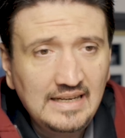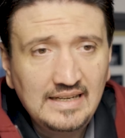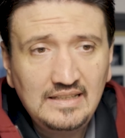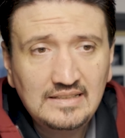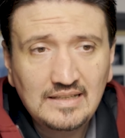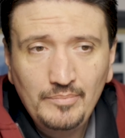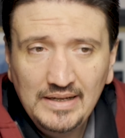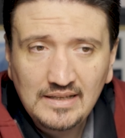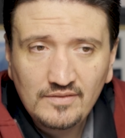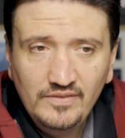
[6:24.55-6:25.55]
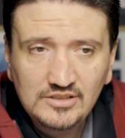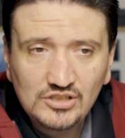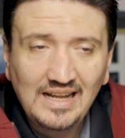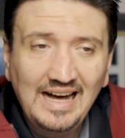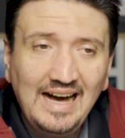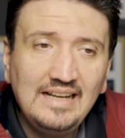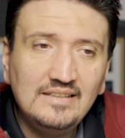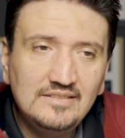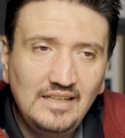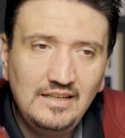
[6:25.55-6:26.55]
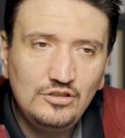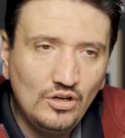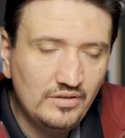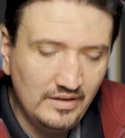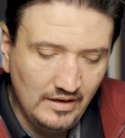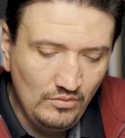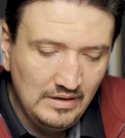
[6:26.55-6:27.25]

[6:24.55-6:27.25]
it is a better version, I really don't know,